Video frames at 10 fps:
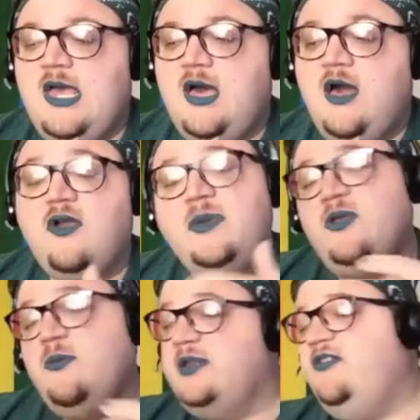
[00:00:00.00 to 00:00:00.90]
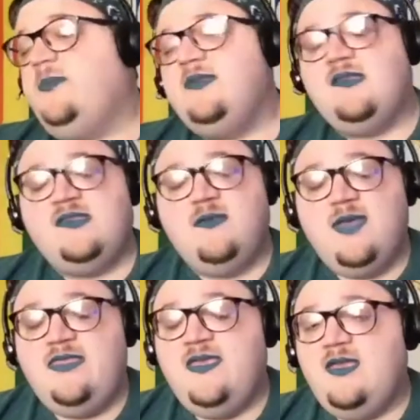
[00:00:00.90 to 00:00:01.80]
a criminal punishment system
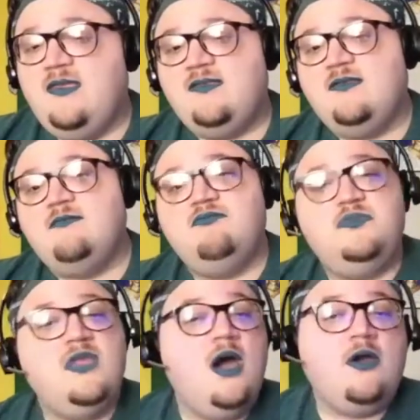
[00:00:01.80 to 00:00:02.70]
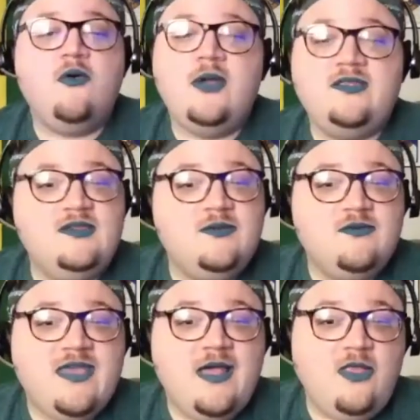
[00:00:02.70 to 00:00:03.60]
I think is not going to
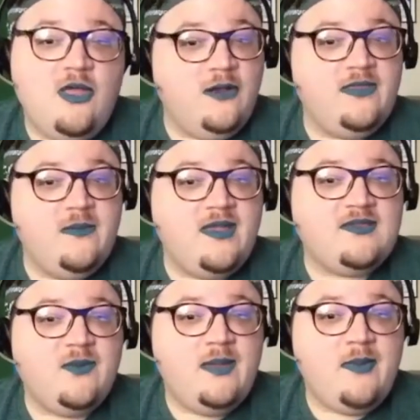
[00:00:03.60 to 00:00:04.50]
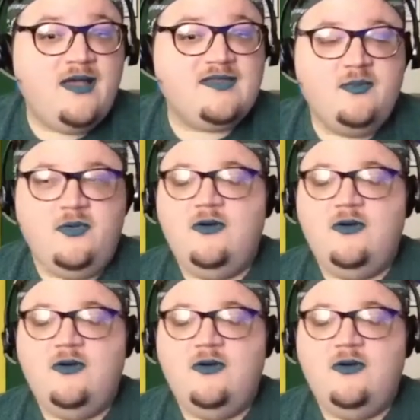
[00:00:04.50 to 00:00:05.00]
use that law in the best way possible,